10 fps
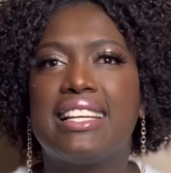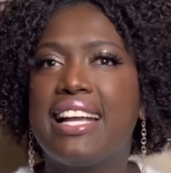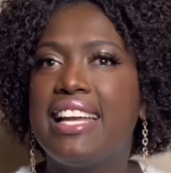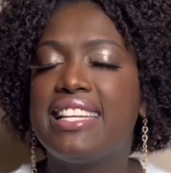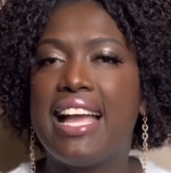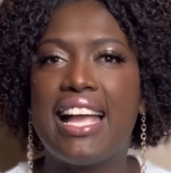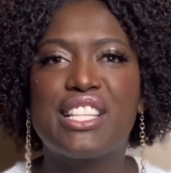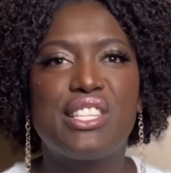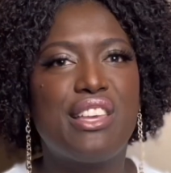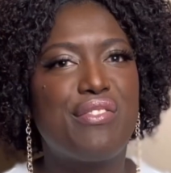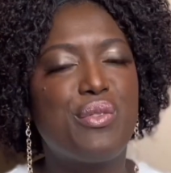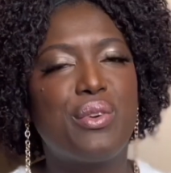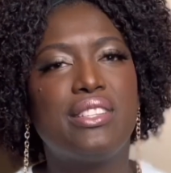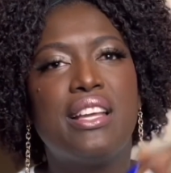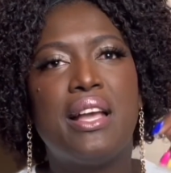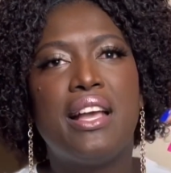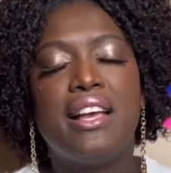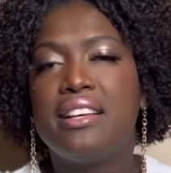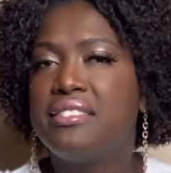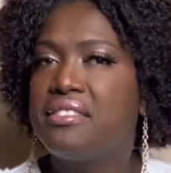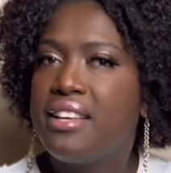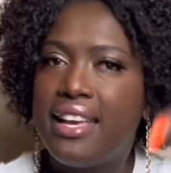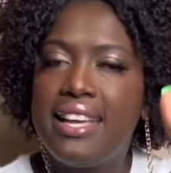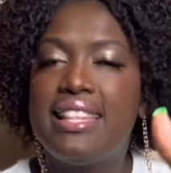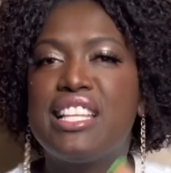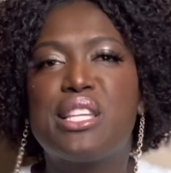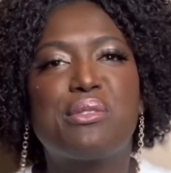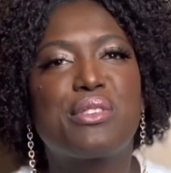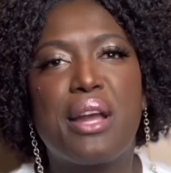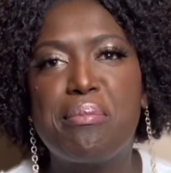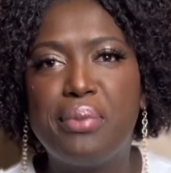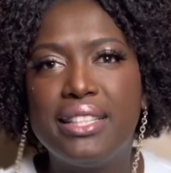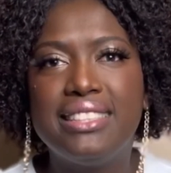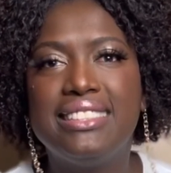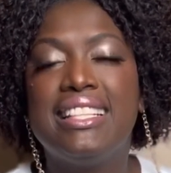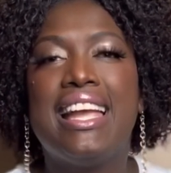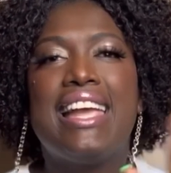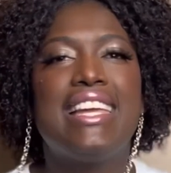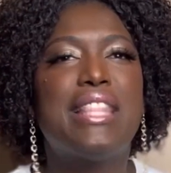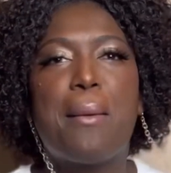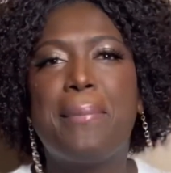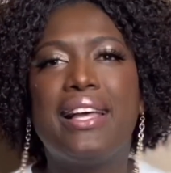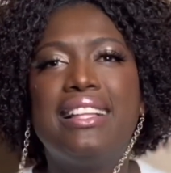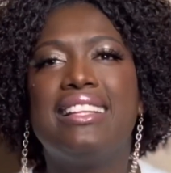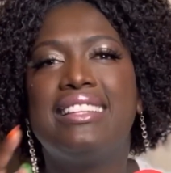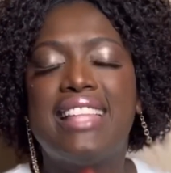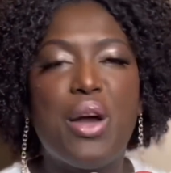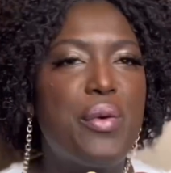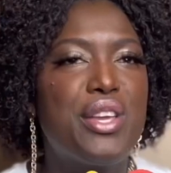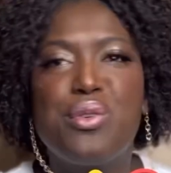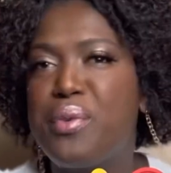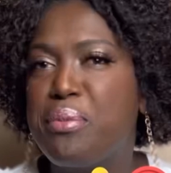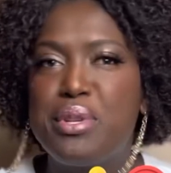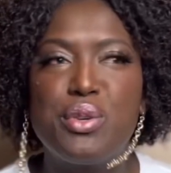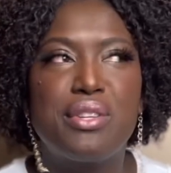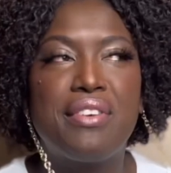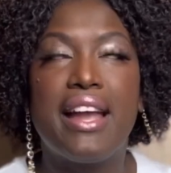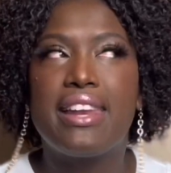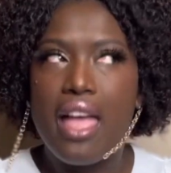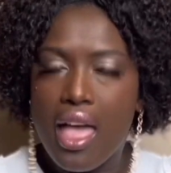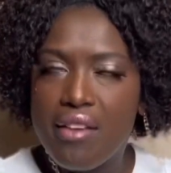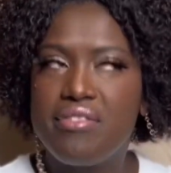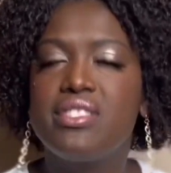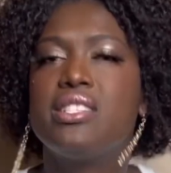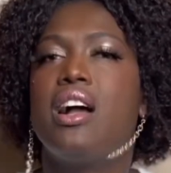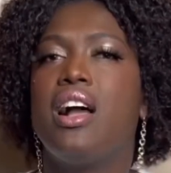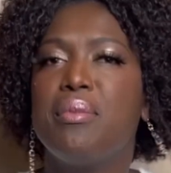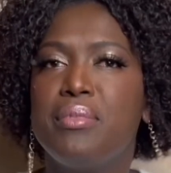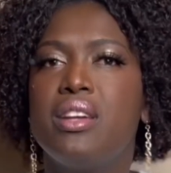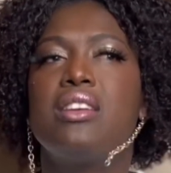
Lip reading: I kindly ask you if you would hit that subscribe button, hit that bell, that way you will be notified every time